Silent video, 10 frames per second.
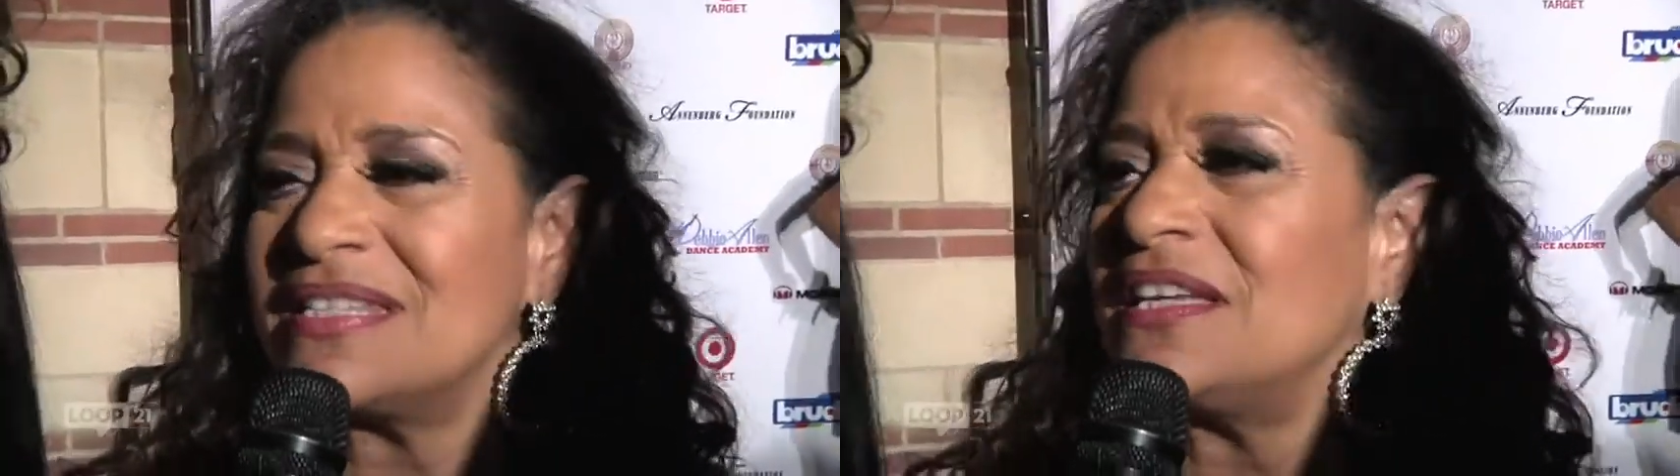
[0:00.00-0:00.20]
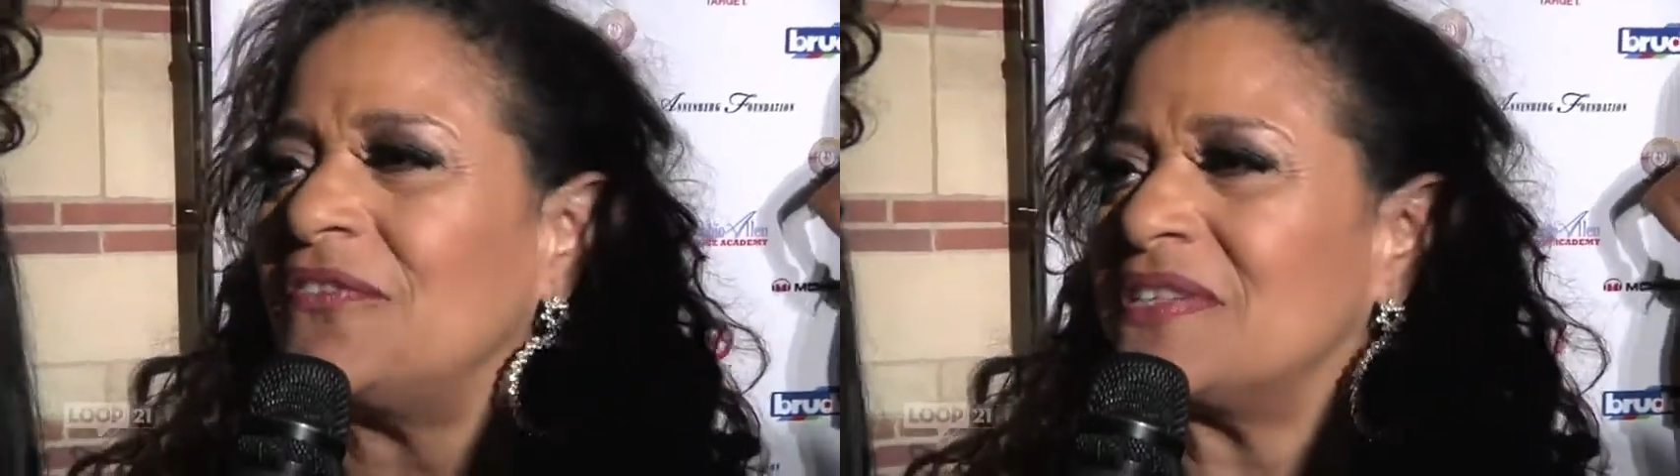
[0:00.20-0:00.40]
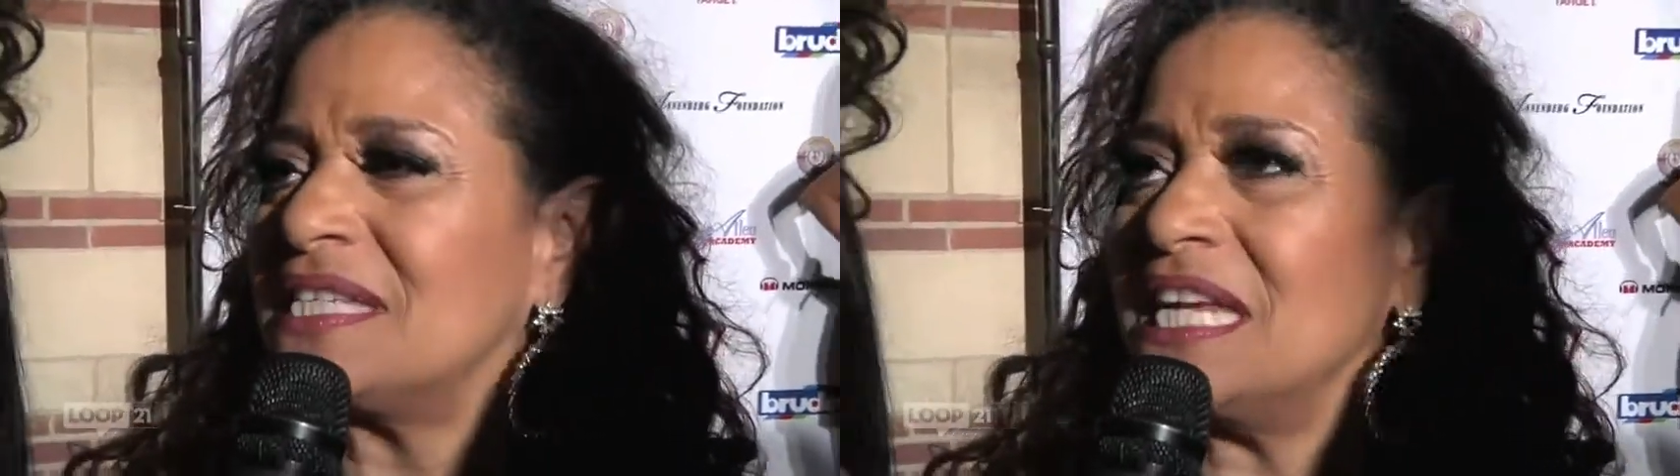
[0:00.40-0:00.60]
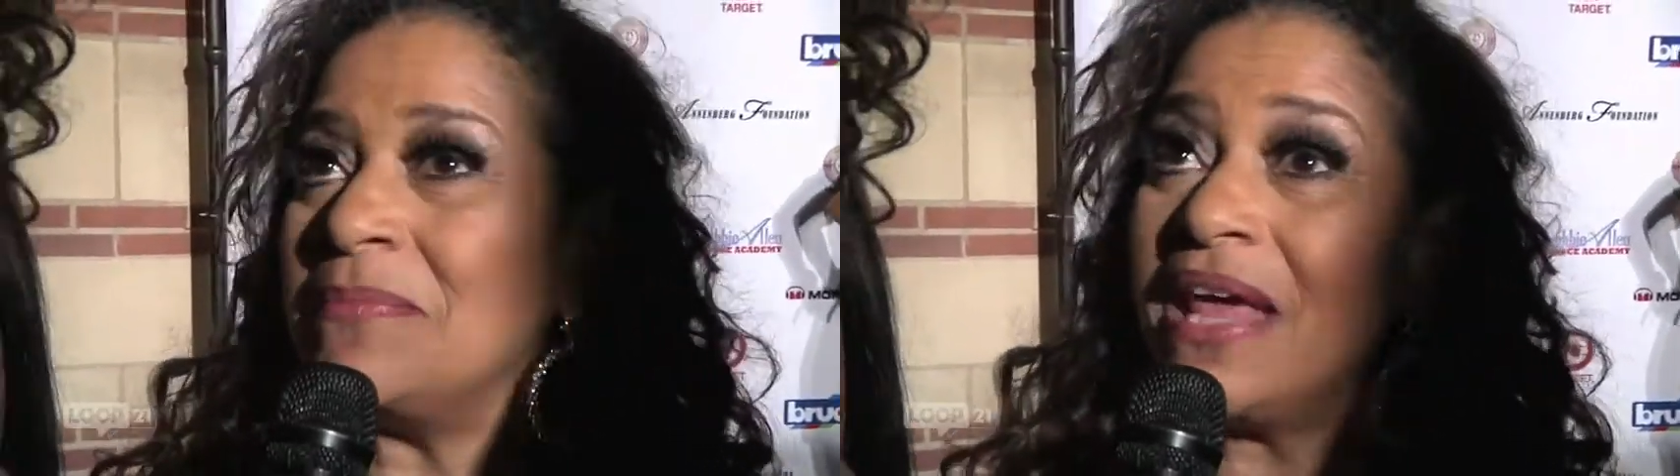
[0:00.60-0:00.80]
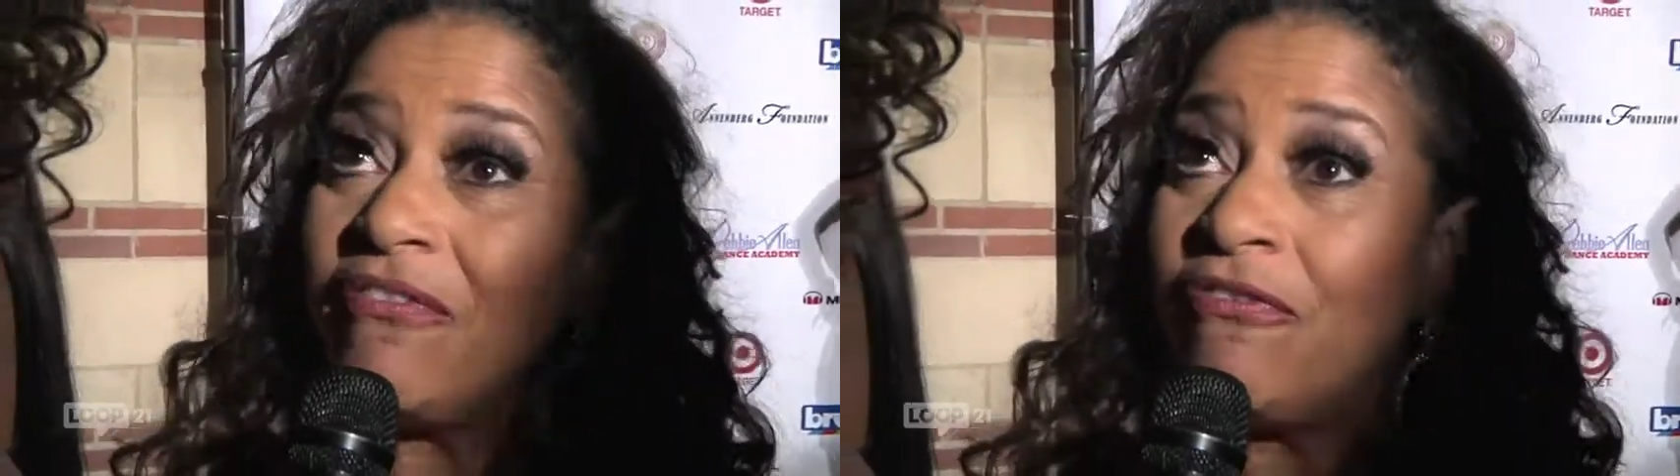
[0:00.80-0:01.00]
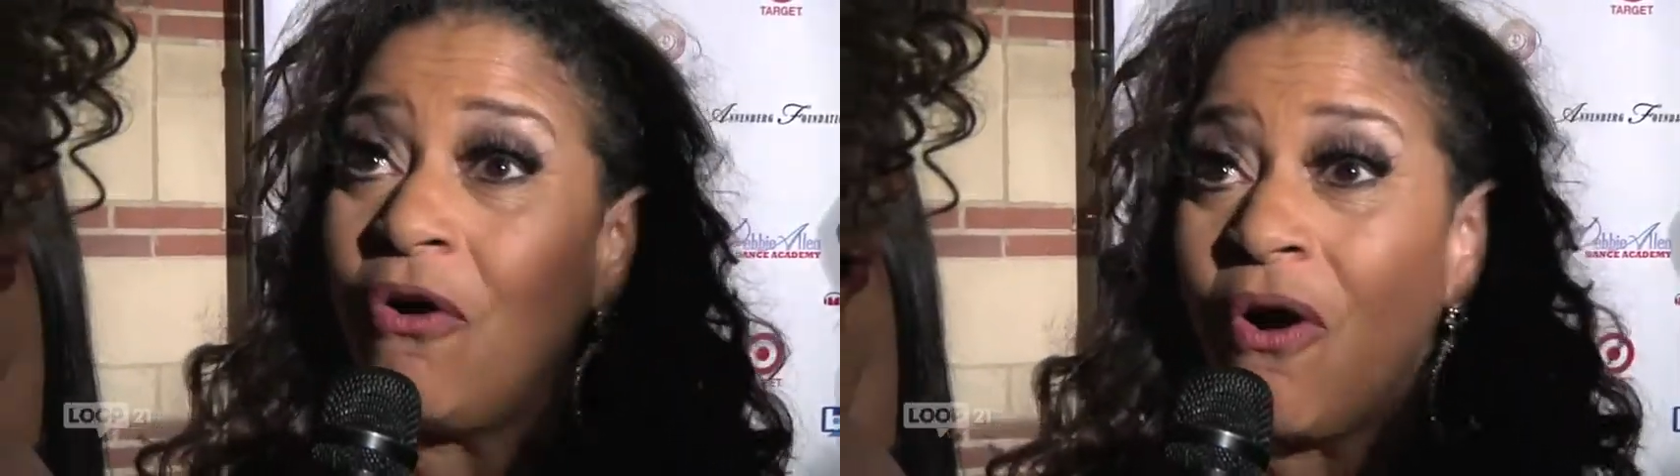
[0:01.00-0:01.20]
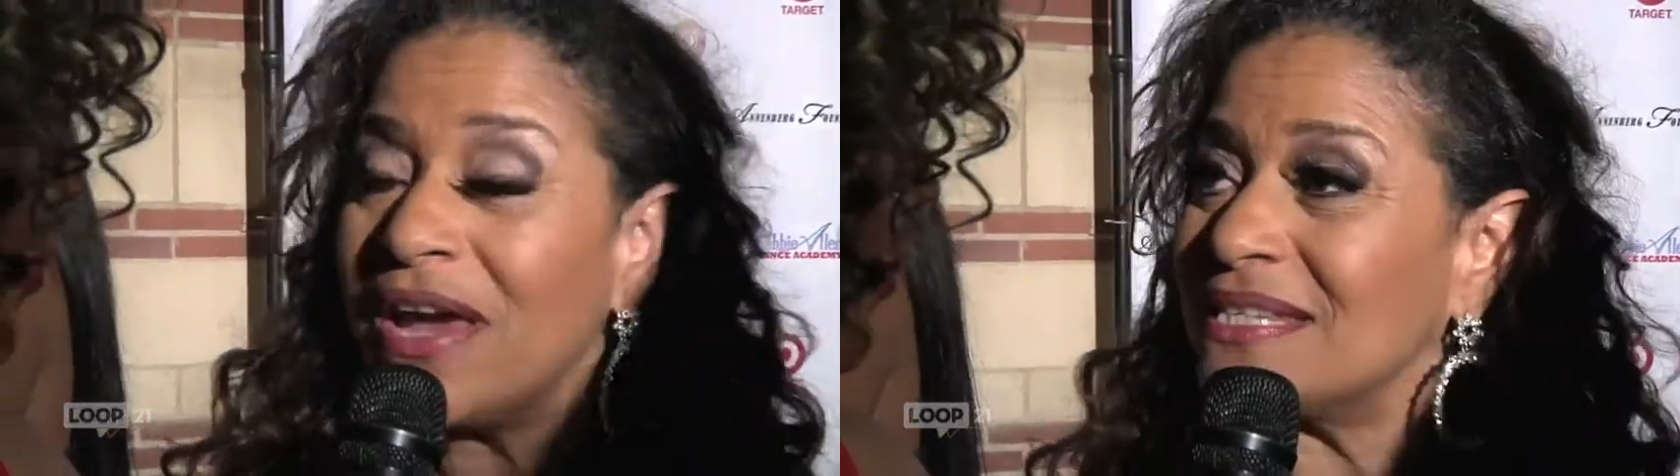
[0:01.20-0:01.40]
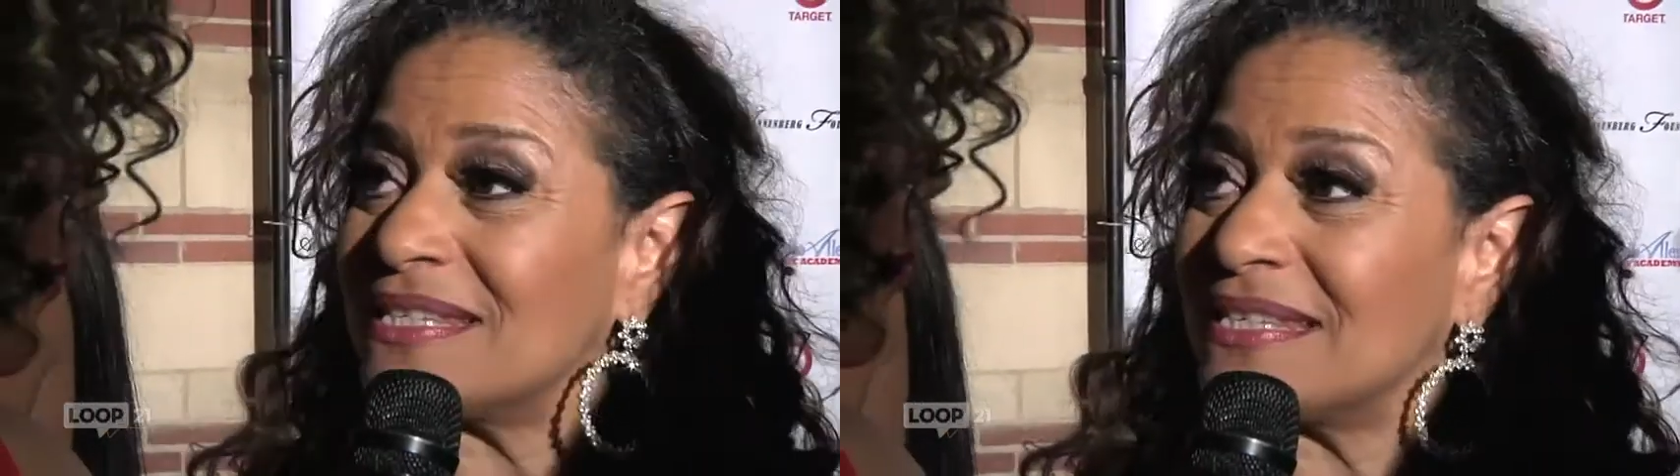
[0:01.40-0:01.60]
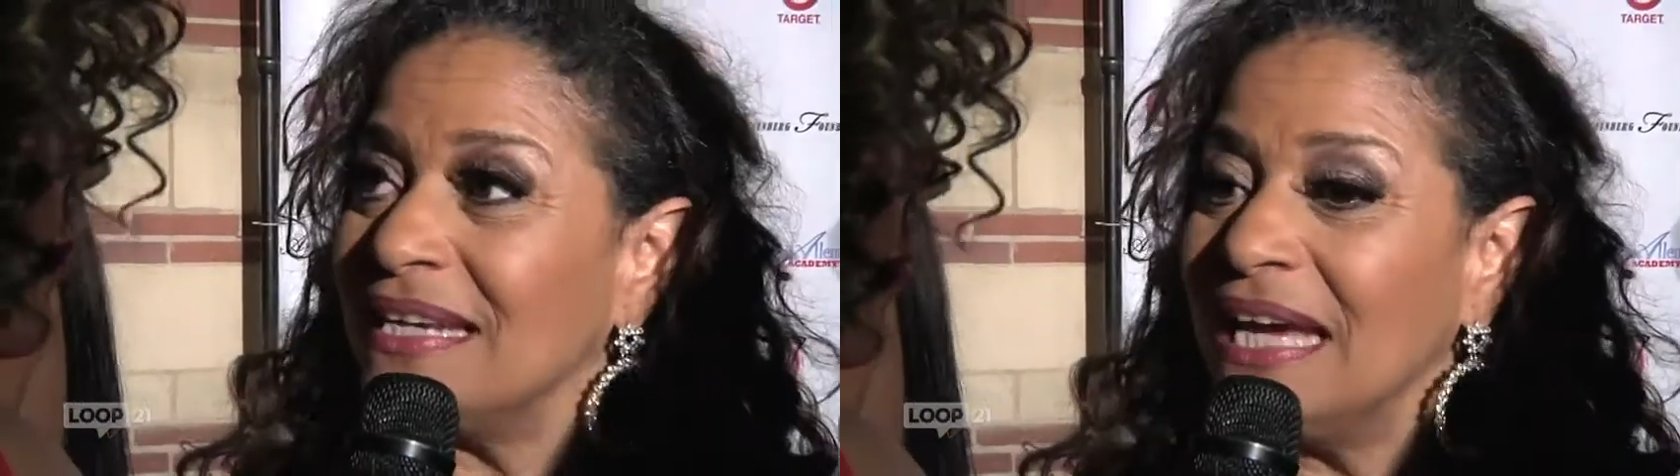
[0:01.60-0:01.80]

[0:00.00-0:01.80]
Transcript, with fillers: self esteem, their voice.